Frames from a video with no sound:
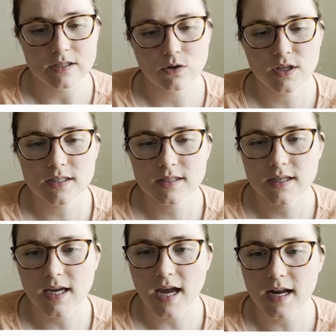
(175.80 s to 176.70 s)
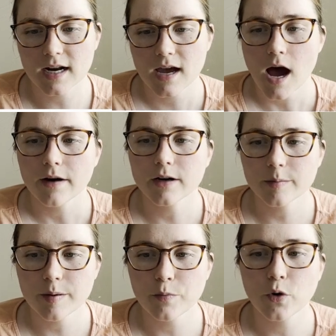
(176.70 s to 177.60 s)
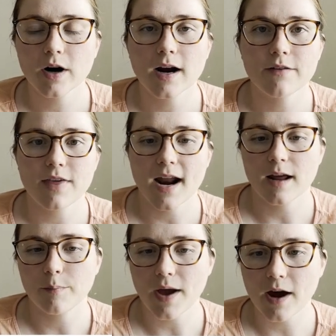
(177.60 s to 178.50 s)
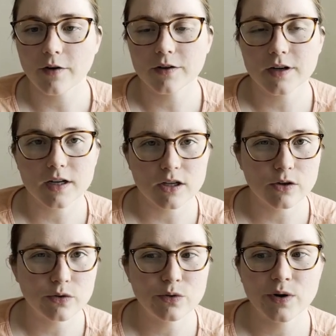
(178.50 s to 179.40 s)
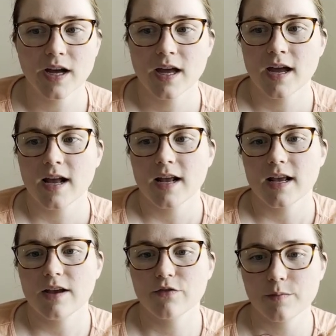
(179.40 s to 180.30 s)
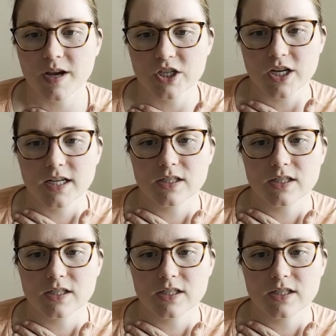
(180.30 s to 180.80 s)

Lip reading: So this is again a little bit more of that about you information.